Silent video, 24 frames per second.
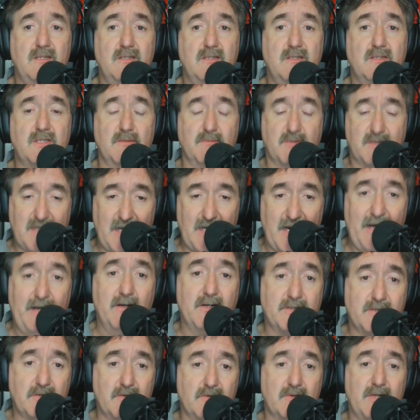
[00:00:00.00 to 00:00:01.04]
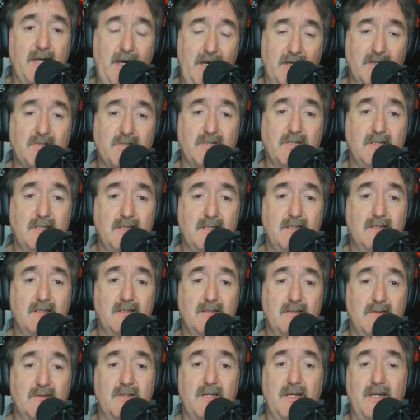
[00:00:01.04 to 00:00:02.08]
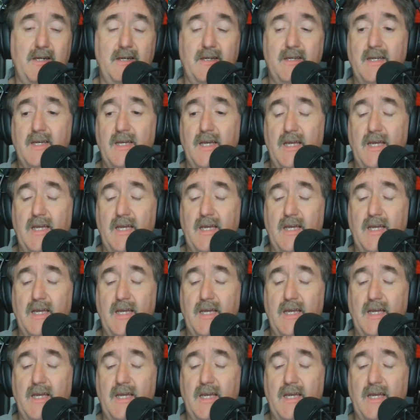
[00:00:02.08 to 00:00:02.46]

some side hustle cash. Okay.